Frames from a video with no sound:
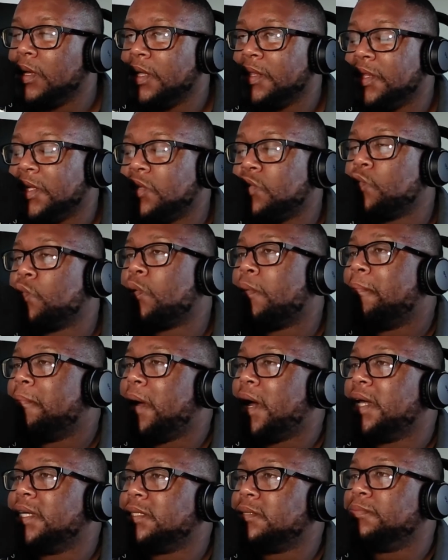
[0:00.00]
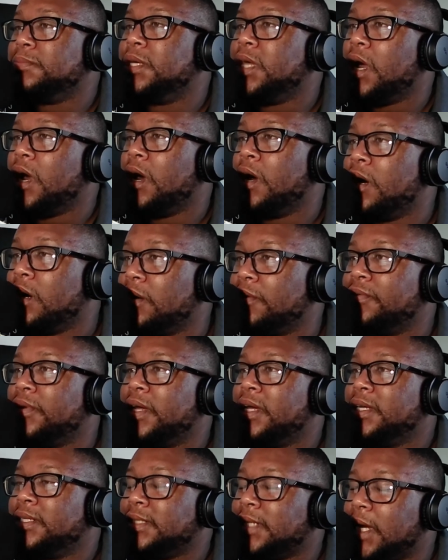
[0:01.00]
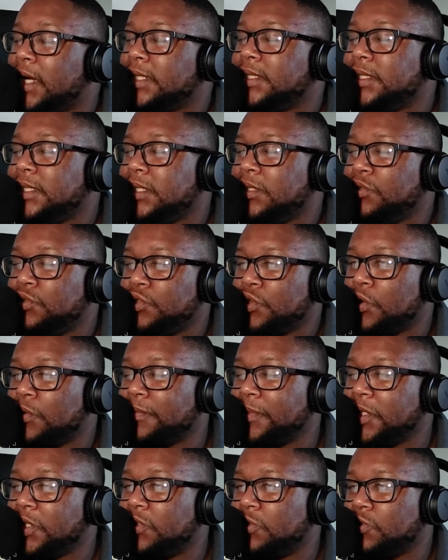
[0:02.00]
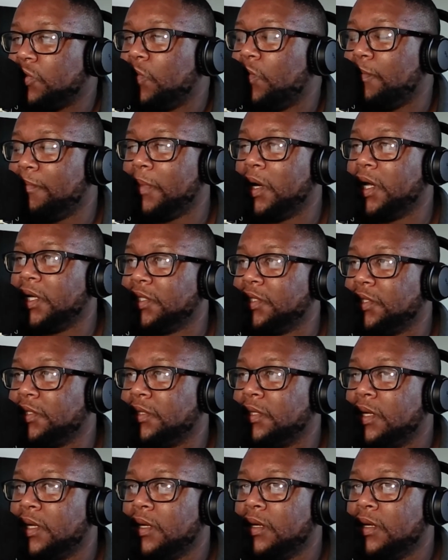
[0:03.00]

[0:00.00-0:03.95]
This reminds me of Nazi Germany so much.